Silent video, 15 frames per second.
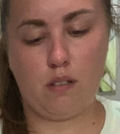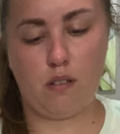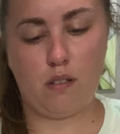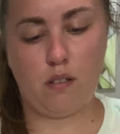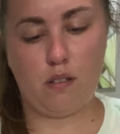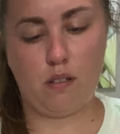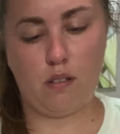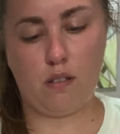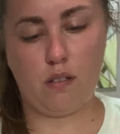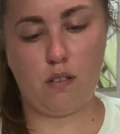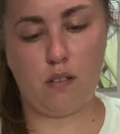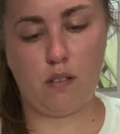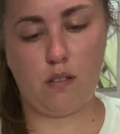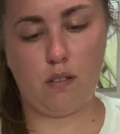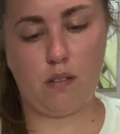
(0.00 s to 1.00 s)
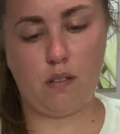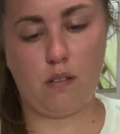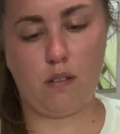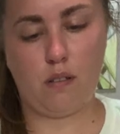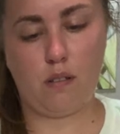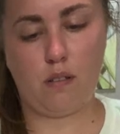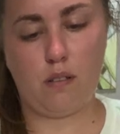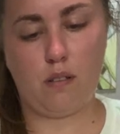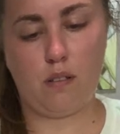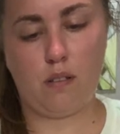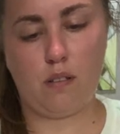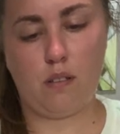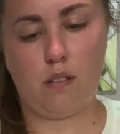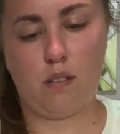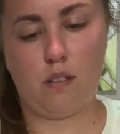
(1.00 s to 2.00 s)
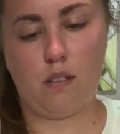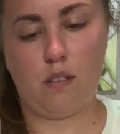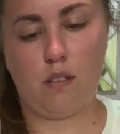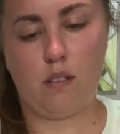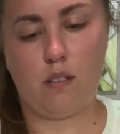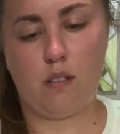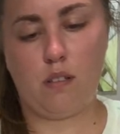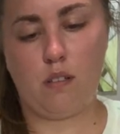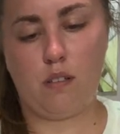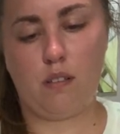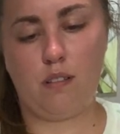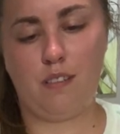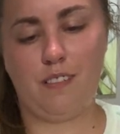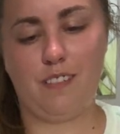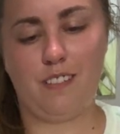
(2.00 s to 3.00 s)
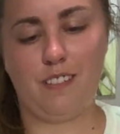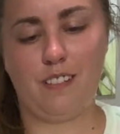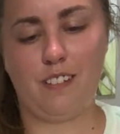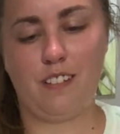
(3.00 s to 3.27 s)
No one is speaking in this clip.